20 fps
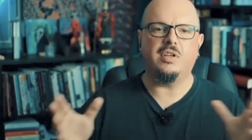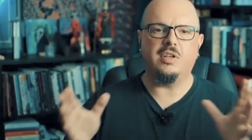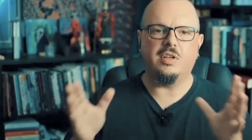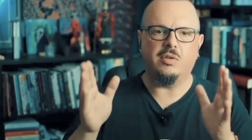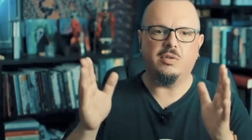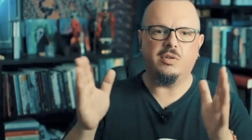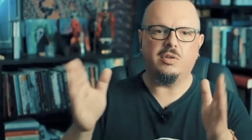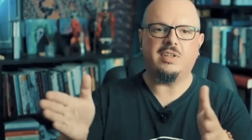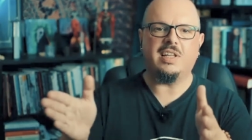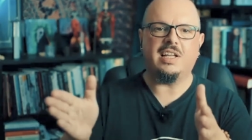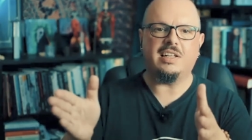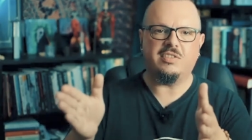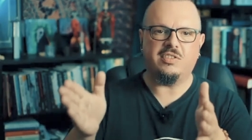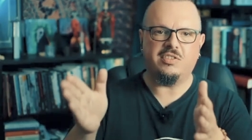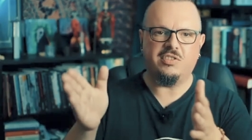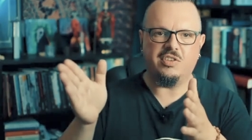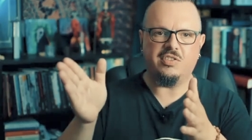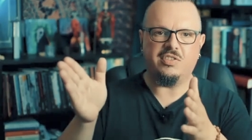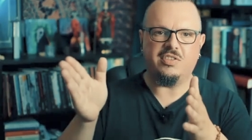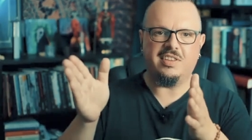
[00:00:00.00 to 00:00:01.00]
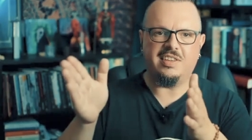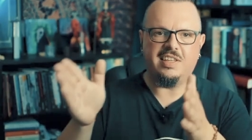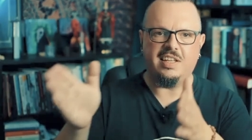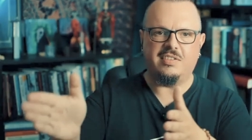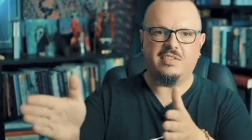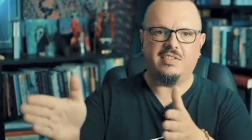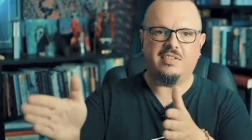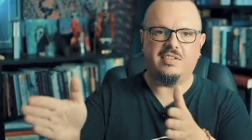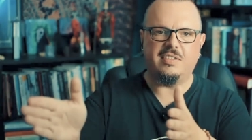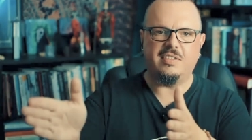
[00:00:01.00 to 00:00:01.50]
Go, no, that's just
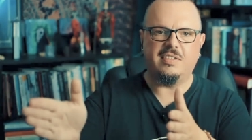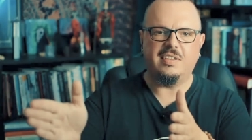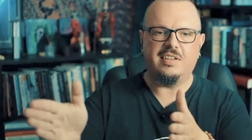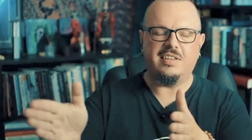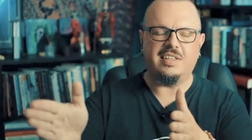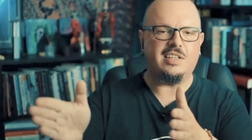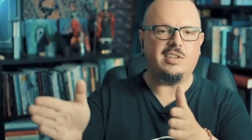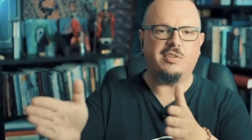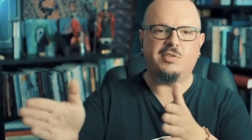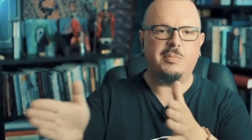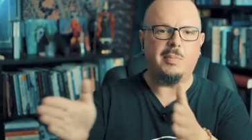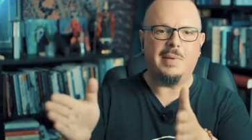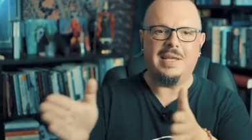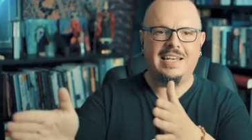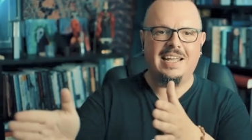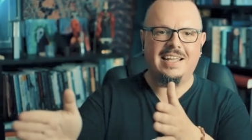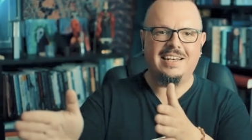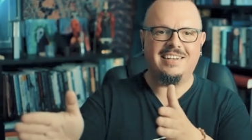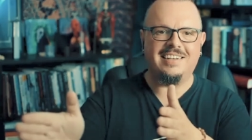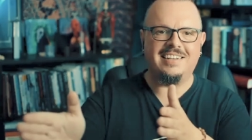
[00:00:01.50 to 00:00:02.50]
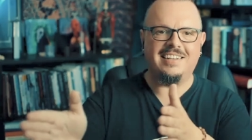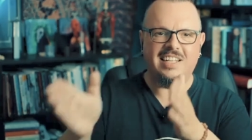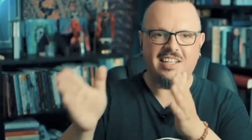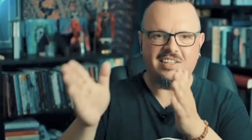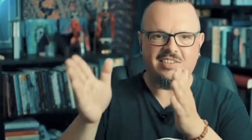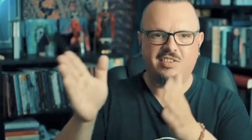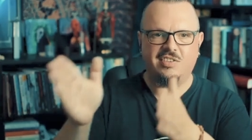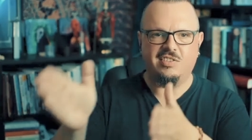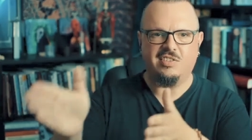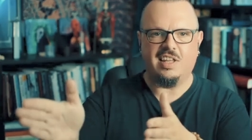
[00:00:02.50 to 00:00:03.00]
this. That doesn't mean anything.
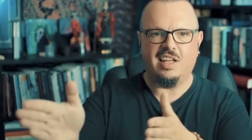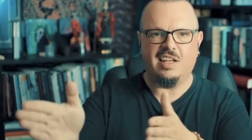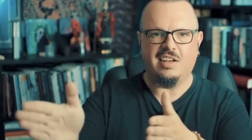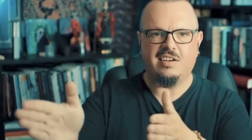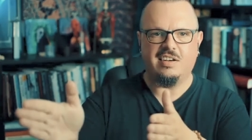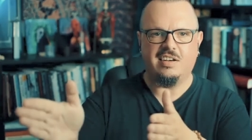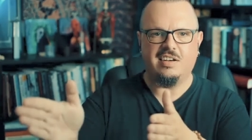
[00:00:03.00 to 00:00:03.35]
It's just that.